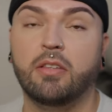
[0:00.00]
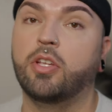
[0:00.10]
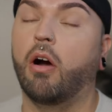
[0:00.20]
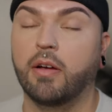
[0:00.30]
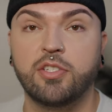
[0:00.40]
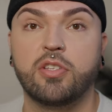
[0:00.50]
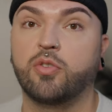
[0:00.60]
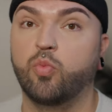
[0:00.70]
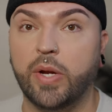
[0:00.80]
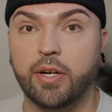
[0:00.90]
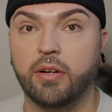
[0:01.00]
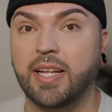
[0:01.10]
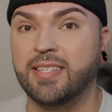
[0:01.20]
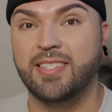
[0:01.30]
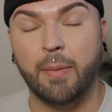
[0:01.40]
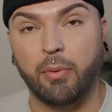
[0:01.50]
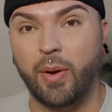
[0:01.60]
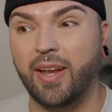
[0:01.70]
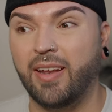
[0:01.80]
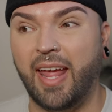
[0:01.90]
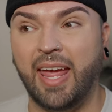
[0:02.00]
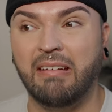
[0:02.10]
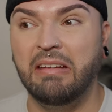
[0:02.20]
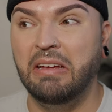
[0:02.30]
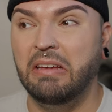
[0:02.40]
y'all, it just looked weird and separated and